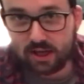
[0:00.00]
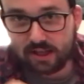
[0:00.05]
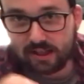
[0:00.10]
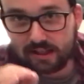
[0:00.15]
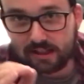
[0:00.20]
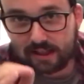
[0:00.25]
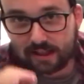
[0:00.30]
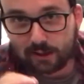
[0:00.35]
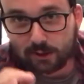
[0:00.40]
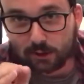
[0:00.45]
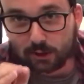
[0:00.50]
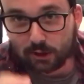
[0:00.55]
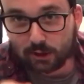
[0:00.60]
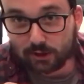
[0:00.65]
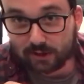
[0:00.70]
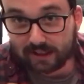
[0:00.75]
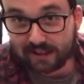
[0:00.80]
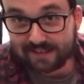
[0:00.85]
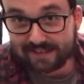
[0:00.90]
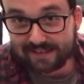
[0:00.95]
you get a
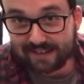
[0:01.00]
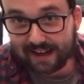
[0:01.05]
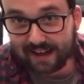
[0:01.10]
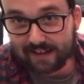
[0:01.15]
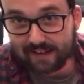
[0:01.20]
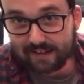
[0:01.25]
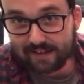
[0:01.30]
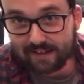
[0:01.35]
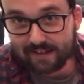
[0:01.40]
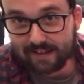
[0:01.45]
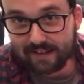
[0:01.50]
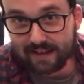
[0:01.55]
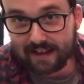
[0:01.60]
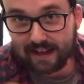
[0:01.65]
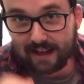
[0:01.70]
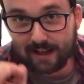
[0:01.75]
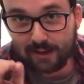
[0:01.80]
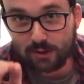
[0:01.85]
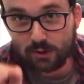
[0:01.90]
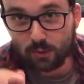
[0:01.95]
little excited
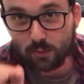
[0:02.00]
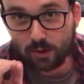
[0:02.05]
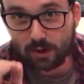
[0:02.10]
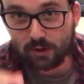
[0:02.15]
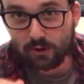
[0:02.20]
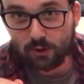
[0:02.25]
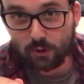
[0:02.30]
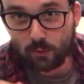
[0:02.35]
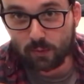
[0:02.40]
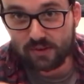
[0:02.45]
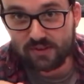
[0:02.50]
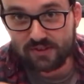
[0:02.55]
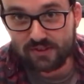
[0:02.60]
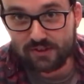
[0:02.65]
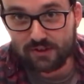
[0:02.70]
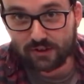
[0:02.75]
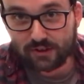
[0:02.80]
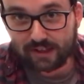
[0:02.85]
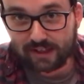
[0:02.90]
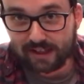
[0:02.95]
and you want to know what's in
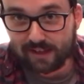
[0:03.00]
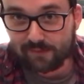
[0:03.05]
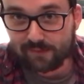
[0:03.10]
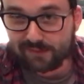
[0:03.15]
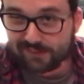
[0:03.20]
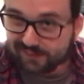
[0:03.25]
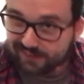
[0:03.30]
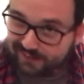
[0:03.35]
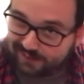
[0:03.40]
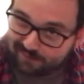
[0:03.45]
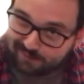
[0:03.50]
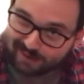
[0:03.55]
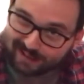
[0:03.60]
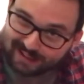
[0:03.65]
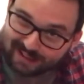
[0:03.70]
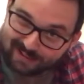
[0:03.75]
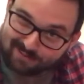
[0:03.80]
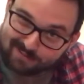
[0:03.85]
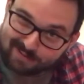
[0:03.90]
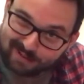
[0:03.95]
your gift, so you want
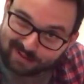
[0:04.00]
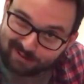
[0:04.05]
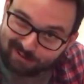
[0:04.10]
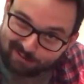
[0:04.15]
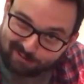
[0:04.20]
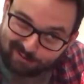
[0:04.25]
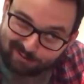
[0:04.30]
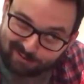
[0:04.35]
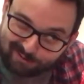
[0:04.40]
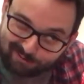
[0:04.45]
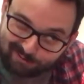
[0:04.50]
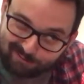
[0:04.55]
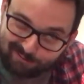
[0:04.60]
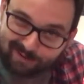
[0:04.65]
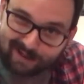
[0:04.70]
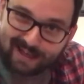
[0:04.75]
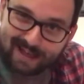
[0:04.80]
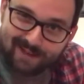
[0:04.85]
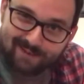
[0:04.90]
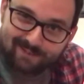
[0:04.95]
to give them a little
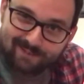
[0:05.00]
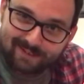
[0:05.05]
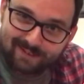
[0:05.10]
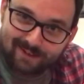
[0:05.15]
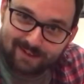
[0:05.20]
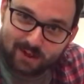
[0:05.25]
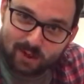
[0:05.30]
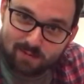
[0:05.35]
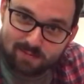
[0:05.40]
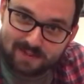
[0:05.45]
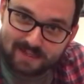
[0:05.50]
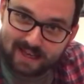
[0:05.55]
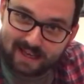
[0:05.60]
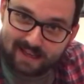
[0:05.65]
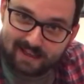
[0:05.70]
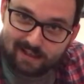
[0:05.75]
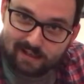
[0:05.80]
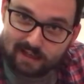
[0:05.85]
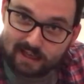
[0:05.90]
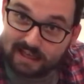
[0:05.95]
rattle, you know what I'm
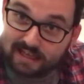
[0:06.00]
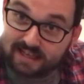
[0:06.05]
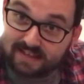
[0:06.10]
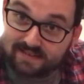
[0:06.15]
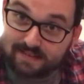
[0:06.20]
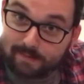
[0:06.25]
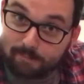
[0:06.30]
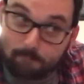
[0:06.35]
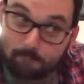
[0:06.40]
saying? Is it